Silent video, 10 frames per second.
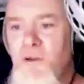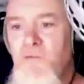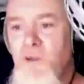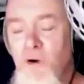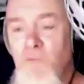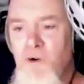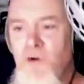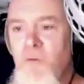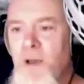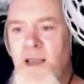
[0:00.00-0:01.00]
You've done it off your
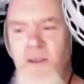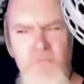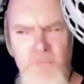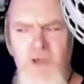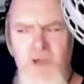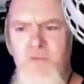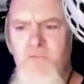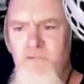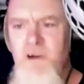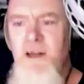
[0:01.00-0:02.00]
own back. You must be
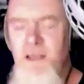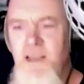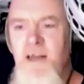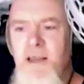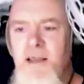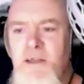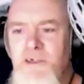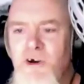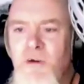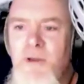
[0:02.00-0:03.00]
really keen to get this
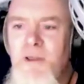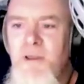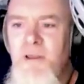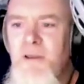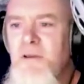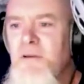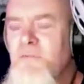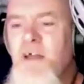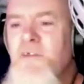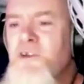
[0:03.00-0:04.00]
job,
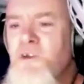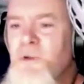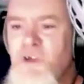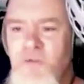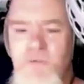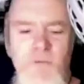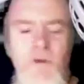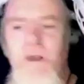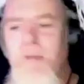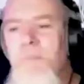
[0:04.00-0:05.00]
rather than someone that just comes in with a
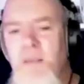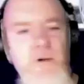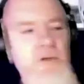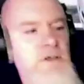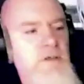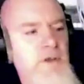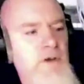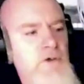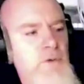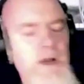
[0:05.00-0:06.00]
bit of paper and a CV and
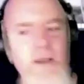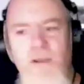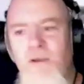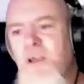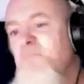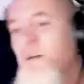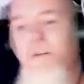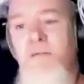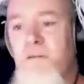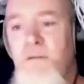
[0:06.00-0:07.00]
goes, I went to uni.
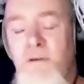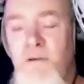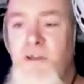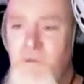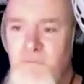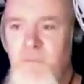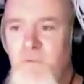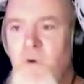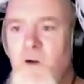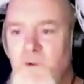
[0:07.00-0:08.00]

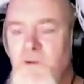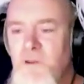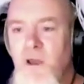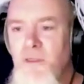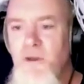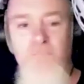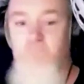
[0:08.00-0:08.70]
What have you done though?